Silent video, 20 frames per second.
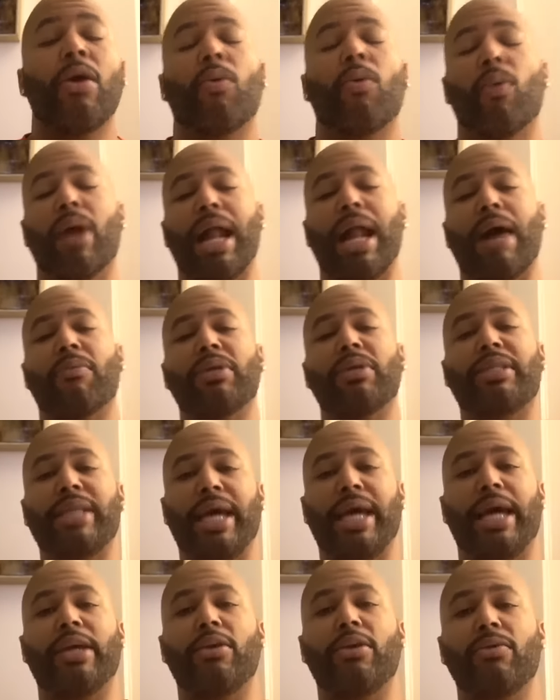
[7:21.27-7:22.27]
What I would
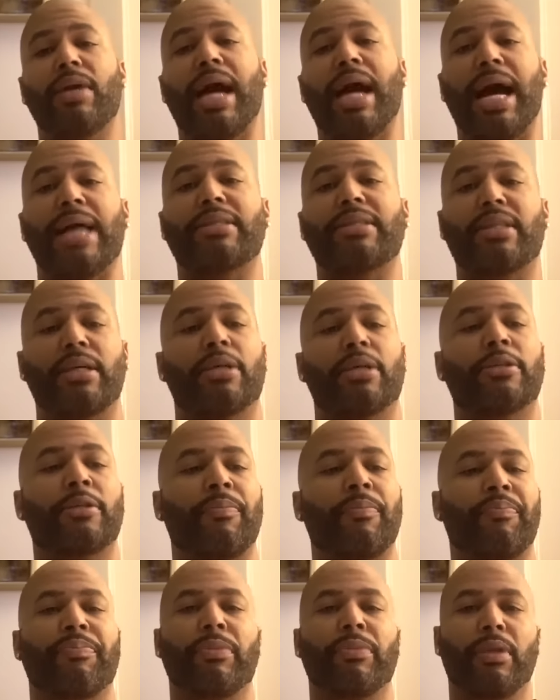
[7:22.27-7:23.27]
tell you guys is
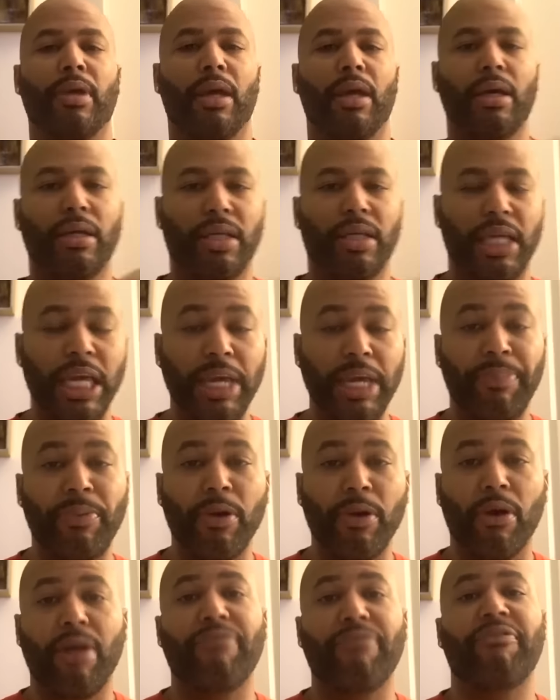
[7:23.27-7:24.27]
keep
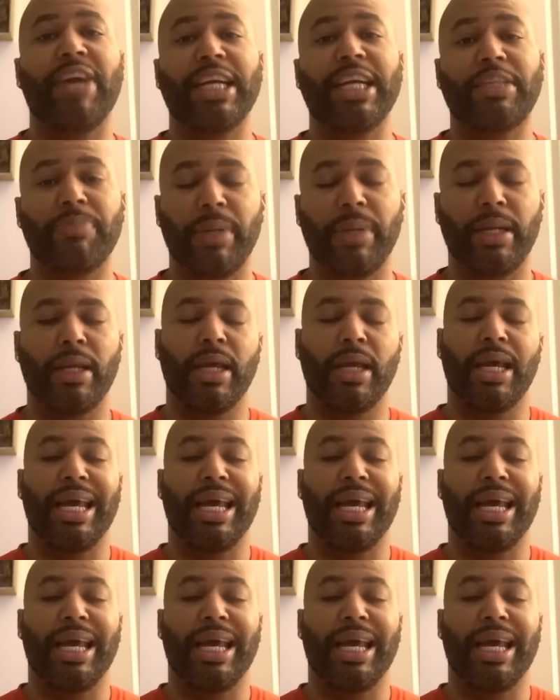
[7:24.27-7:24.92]
your investment